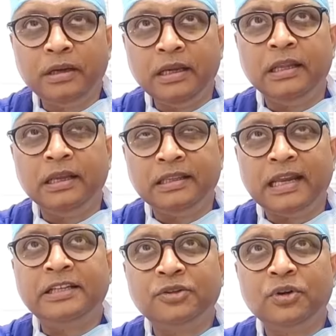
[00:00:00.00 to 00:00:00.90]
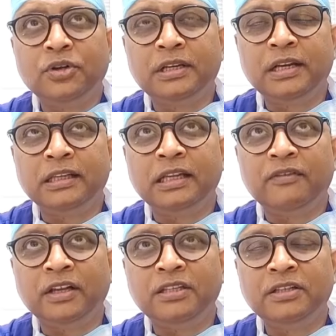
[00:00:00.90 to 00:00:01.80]
in that situation, I think
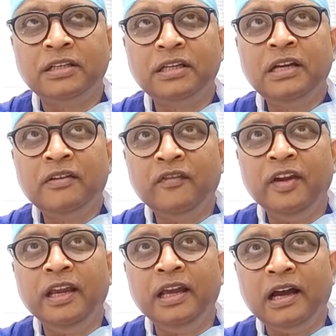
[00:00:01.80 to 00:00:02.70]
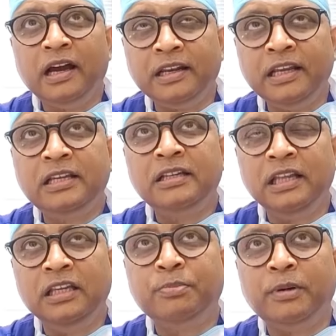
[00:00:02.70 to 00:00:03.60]
that once we
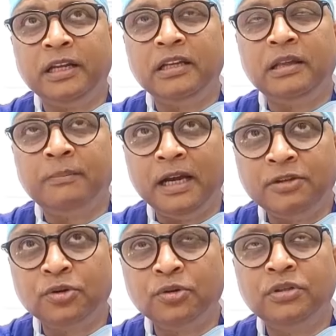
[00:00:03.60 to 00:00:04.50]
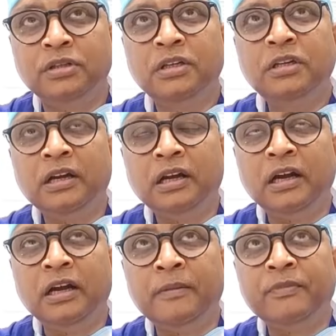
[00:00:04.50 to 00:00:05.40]
reach these particular milestones
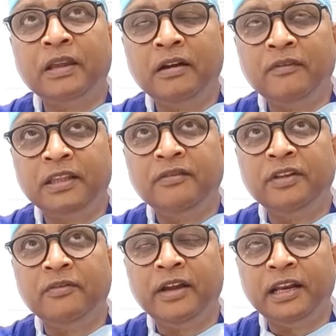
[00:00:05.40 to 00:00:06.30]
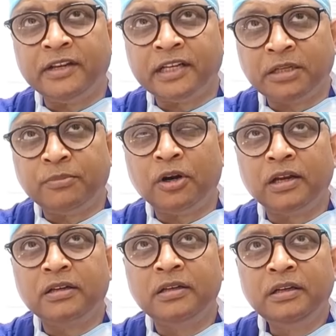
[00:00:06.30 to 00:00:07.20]
with the manufactured
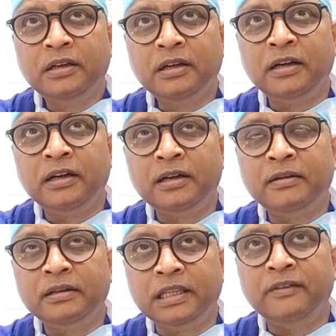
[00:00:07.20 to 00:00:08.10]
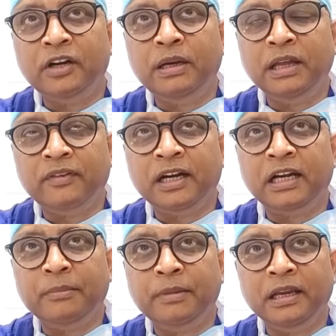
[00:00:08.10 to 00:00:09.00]
product, they would
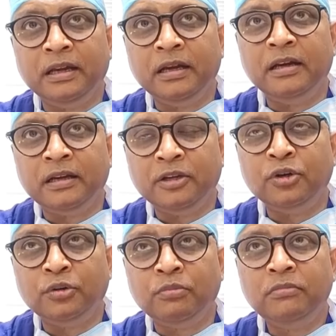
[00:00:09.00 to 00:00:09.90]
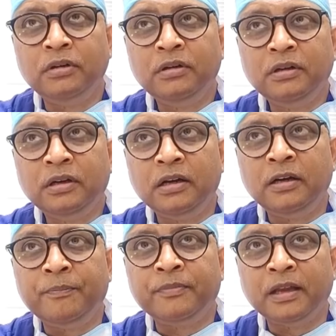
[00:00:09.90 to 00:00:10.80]
definitely be
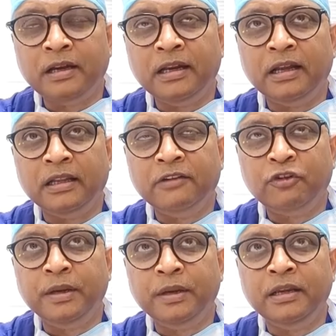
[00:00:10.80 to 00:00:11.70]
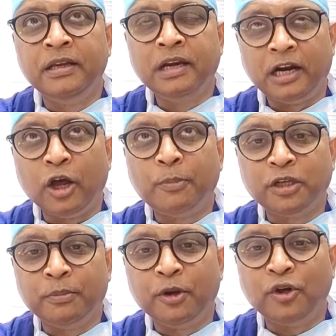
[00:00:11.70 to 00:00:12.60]
and there would be
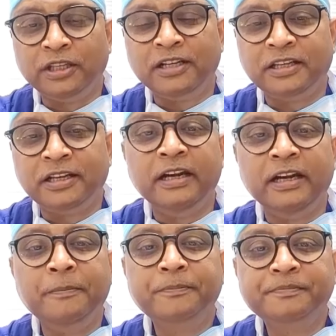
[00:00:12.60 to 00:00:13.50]
adoption because there is a need.